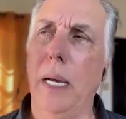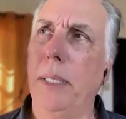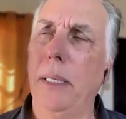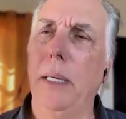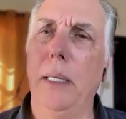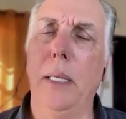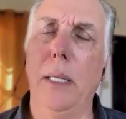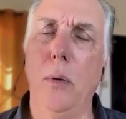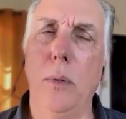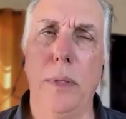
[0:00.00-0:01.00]
Yeah, I mean,
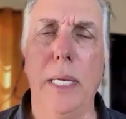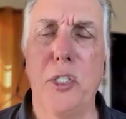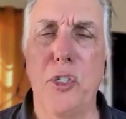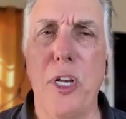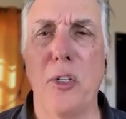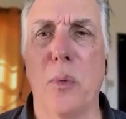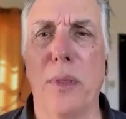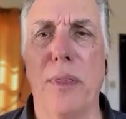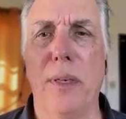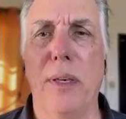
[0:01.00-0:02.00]
the exchange
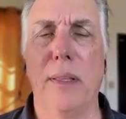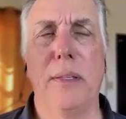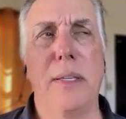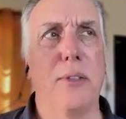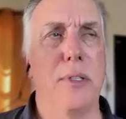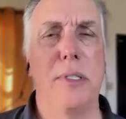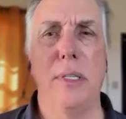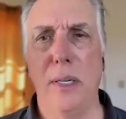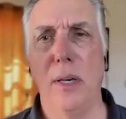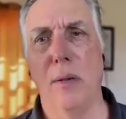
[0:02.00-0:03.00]
with the Delta
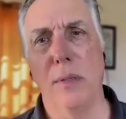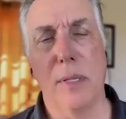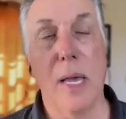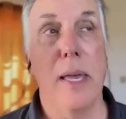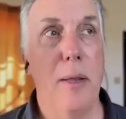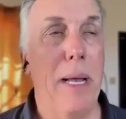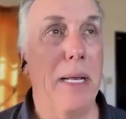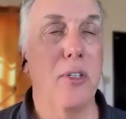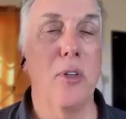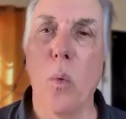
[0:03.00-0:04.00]
CEO, this guy Ed
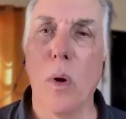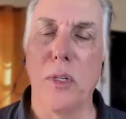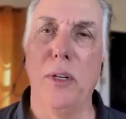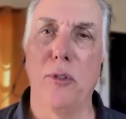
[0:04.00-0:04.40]
Bastian, was